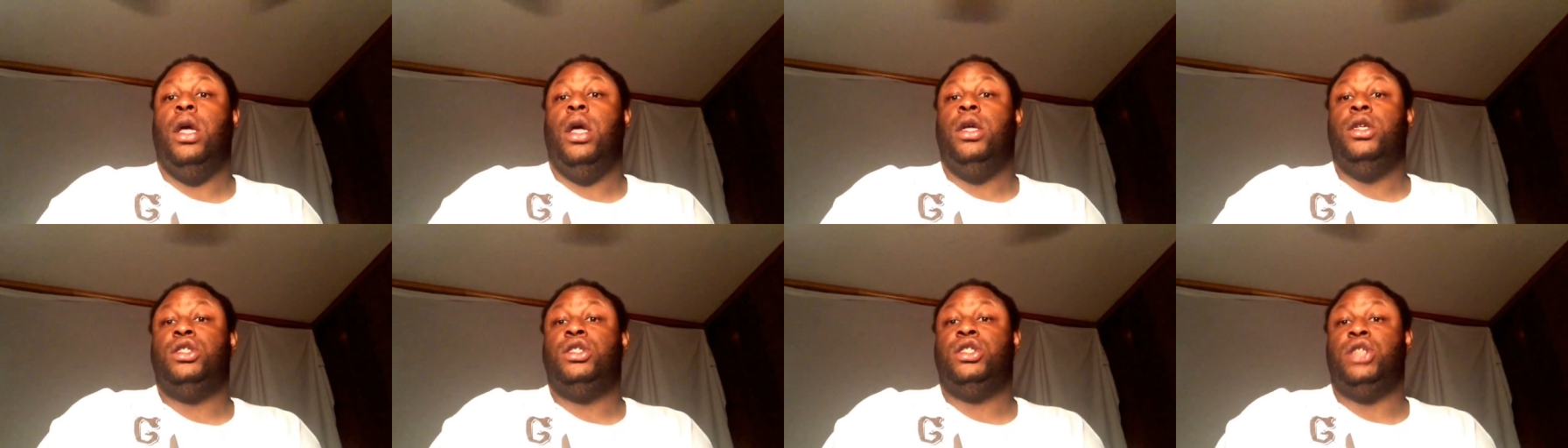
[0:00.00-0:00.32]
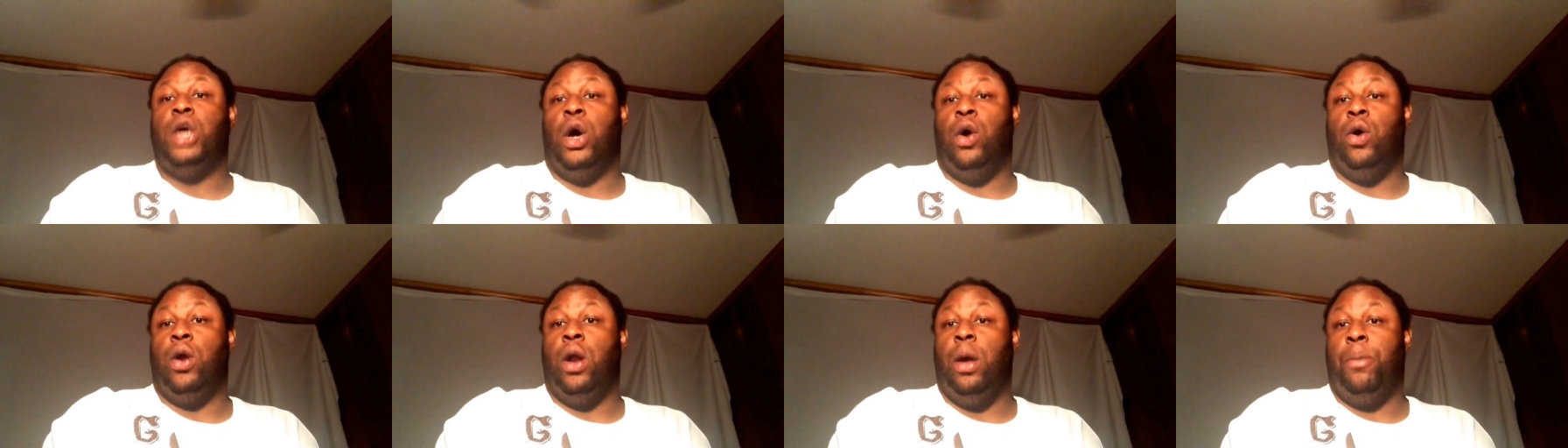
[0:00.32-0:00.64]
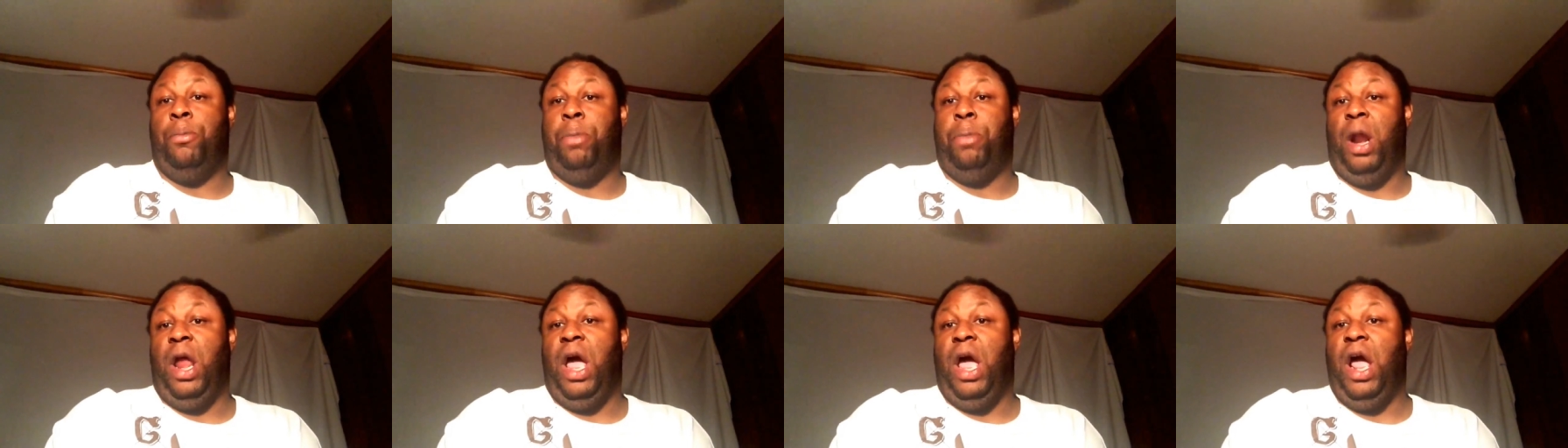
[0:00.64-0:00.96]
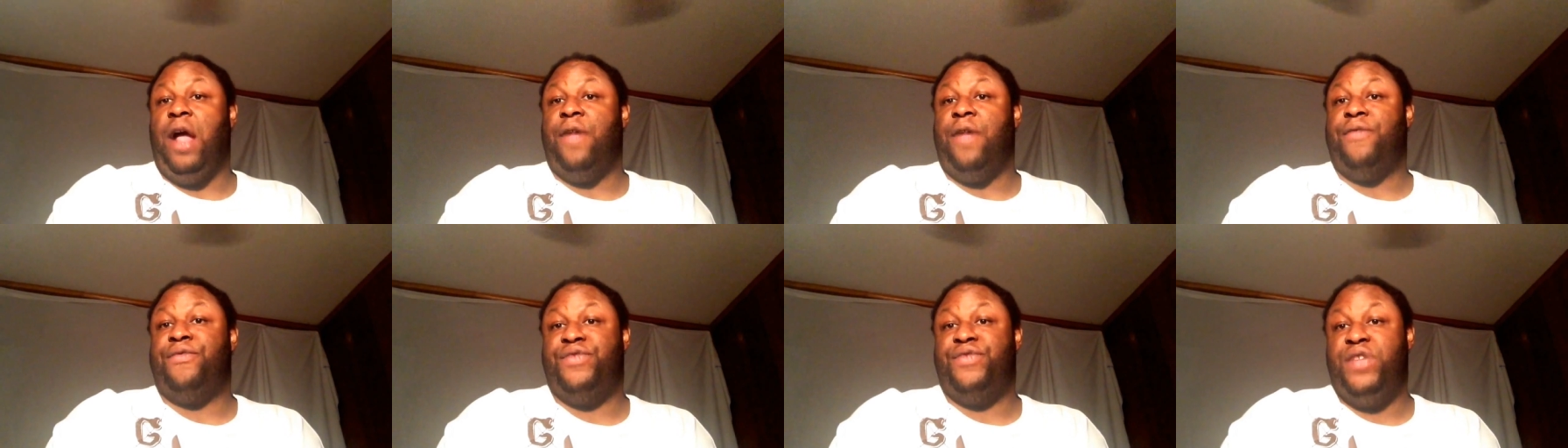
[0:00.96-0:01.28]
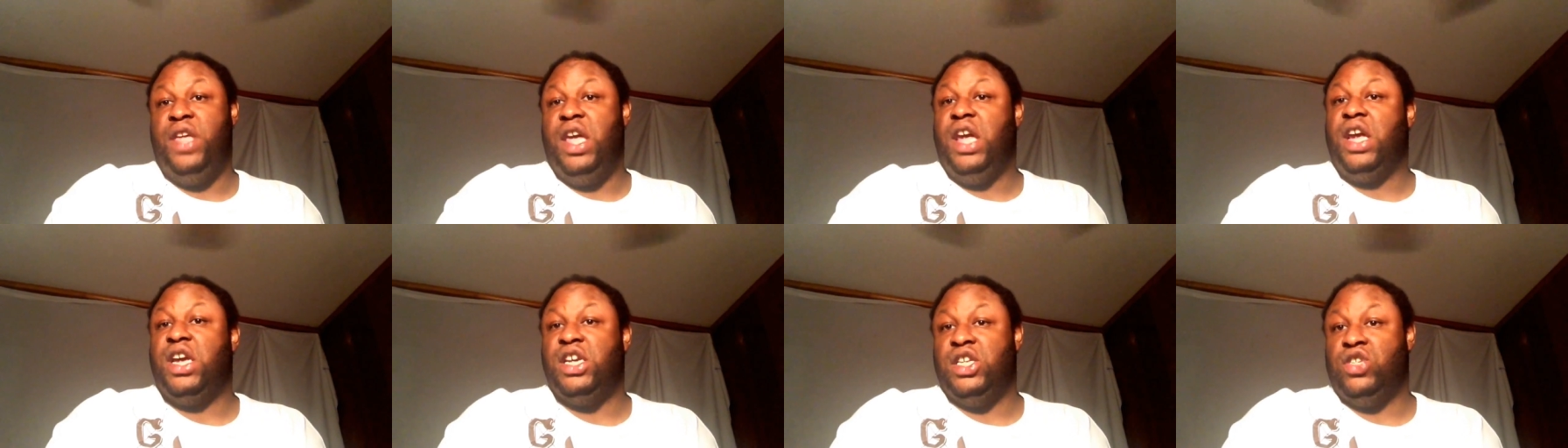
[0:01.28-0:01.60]
So the plot
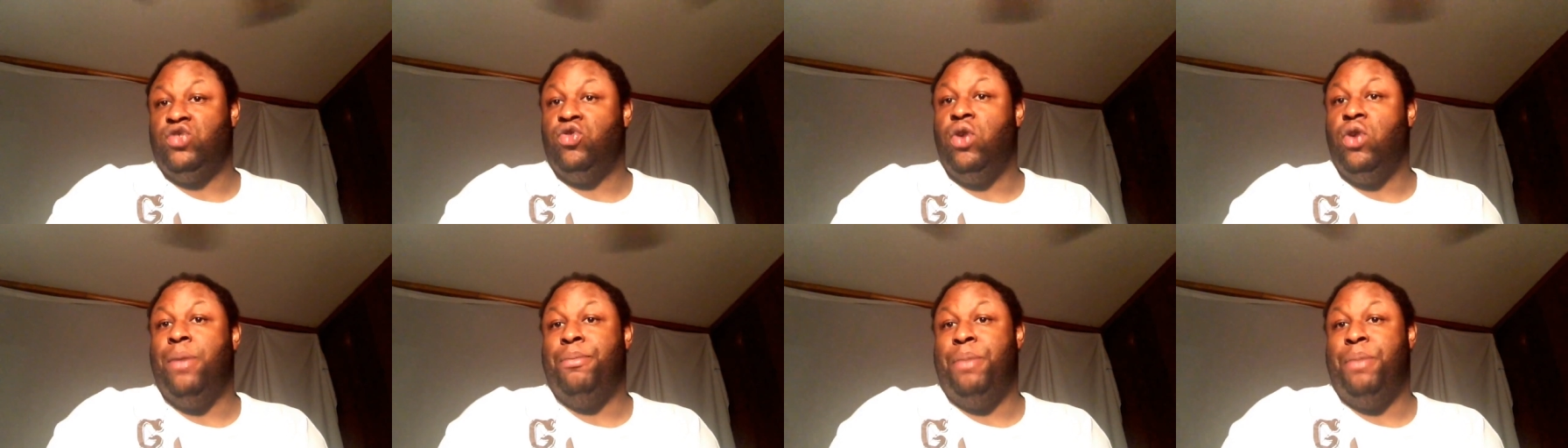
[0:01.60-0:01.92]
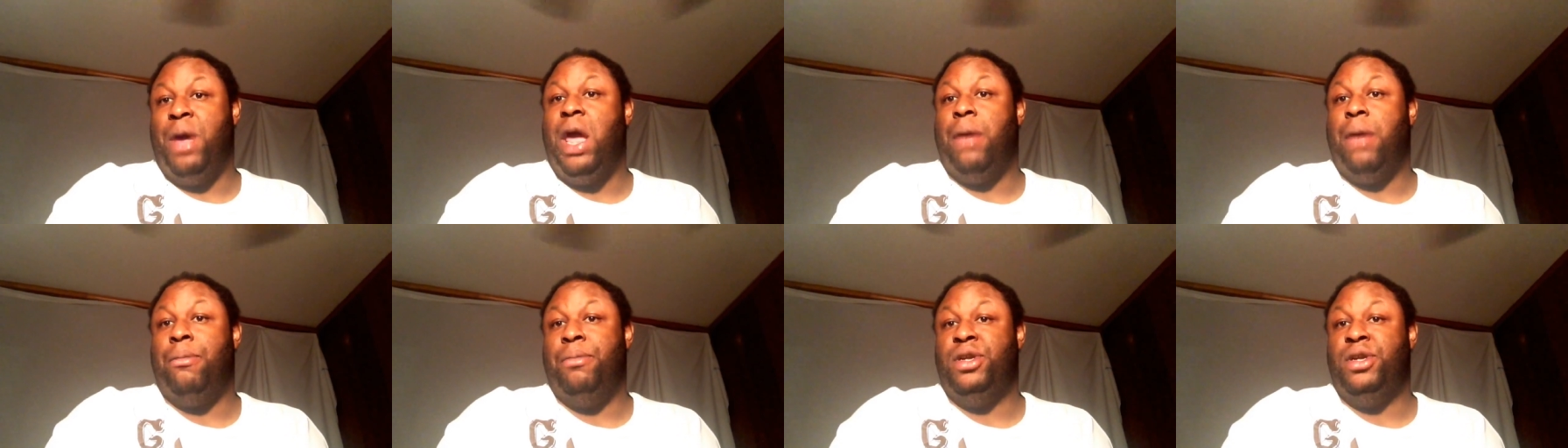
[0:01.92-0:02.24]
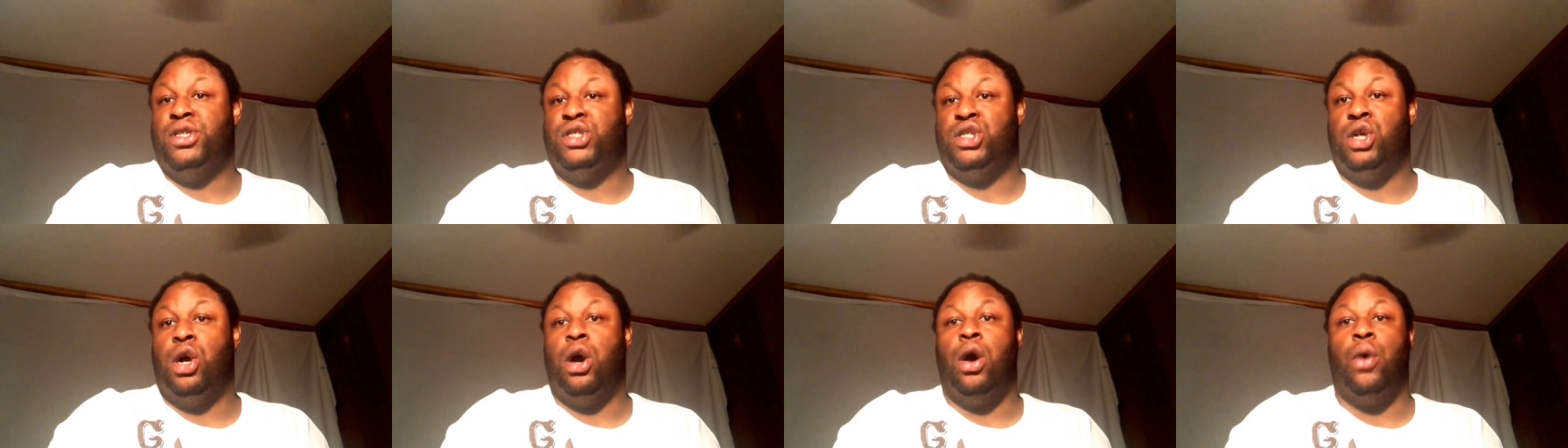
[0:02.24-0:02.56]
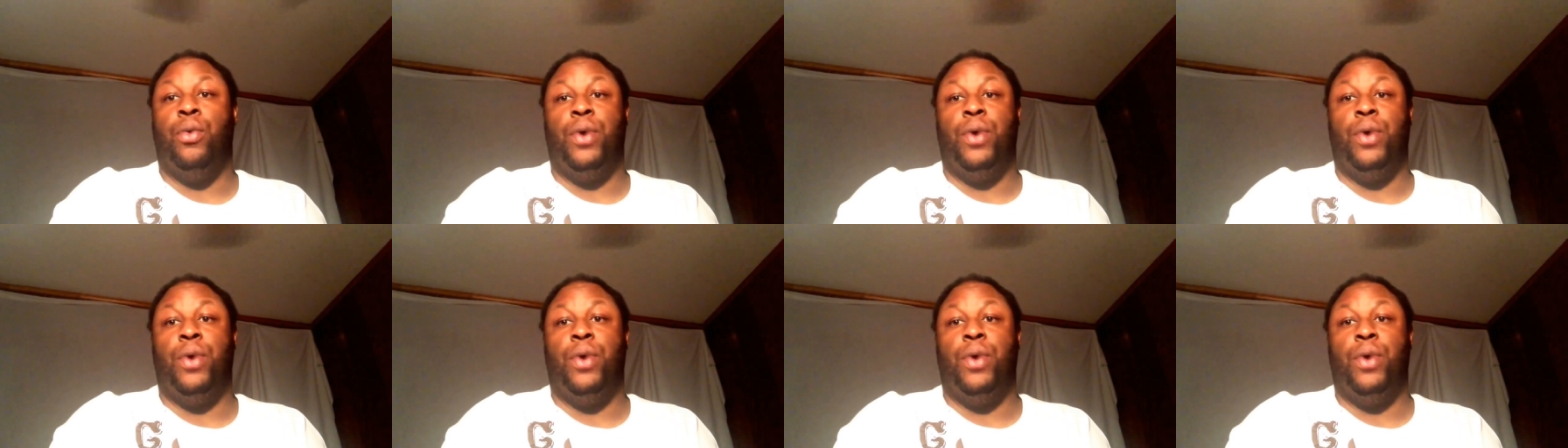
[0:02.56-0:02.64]
thickens with Baby Joe.